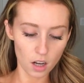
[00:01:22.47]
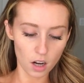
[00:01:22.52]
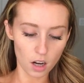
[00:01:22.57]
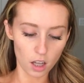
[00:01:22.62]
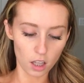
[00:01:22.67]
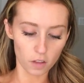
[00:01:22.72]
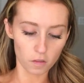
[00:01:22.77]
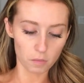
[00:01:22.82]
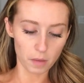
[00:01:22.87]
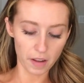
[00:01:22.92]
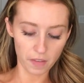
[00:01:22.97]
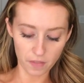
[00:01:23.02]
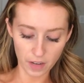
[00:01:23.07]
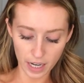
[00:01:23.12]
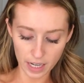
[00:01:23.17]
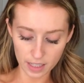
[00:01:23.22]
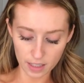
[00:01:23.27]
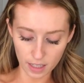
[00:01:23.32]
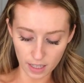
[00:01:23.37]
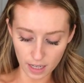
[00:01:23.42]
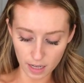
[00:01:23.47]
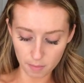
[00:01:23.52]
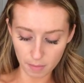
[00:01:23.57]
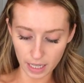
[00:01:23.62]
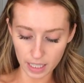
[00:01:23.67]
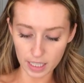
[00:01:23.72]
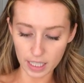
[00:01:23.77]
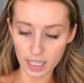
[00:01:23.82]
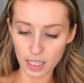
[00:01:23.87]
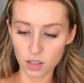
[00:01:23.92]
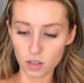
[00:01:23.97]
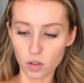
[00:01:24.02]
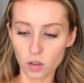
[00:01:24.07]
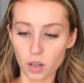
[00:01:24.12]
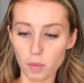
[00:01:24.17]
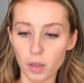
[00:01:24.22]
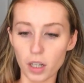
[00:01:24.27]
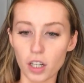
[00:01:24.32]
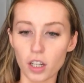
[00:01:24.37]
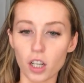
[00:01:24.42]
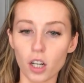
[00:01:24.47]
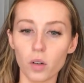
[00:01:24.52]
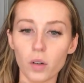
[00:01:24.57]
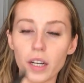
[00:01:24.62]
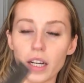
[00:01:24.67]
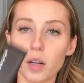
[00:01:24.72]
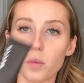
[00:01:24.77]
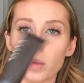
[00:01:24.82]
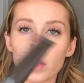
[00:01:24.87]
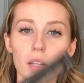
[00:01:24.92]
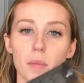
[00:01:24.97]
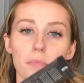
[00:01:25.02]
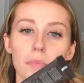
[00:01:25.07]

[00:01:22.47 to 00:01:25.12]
all over my face, and then in my T-zone, I'm gonna go in with the